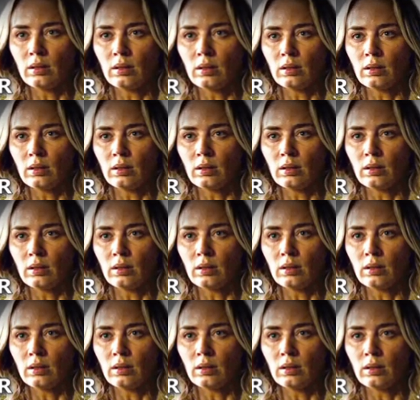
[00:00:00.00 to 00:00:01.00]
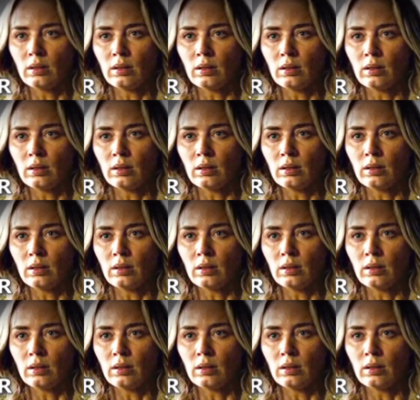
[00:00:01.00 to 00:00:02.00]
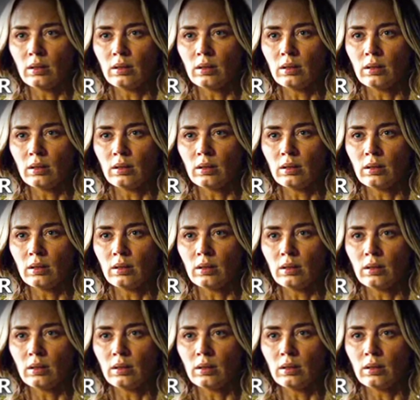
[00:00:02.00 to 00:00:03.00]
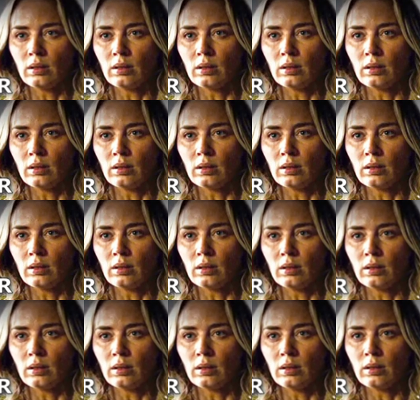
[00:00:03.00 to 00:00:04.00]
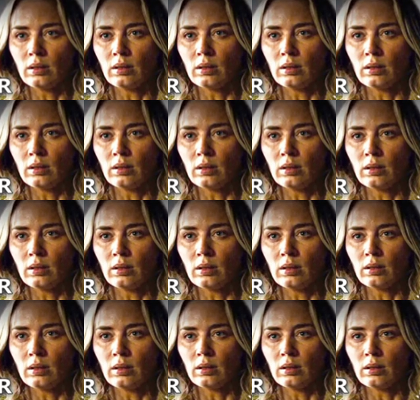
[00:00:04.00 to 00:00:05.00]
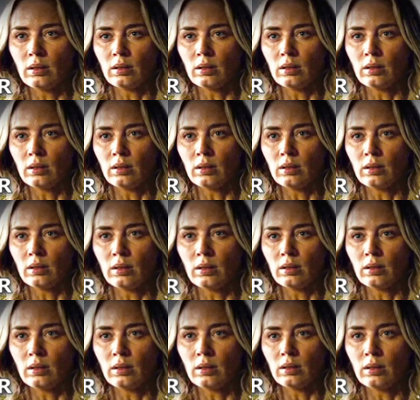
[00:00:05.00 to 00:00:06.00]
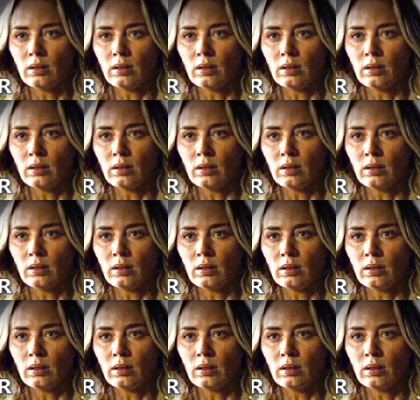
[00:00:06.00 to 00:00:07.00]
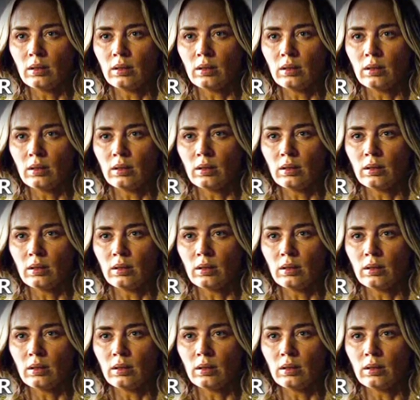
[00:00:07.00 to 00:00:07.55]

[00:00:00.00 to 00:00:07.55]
The person shown says nothing.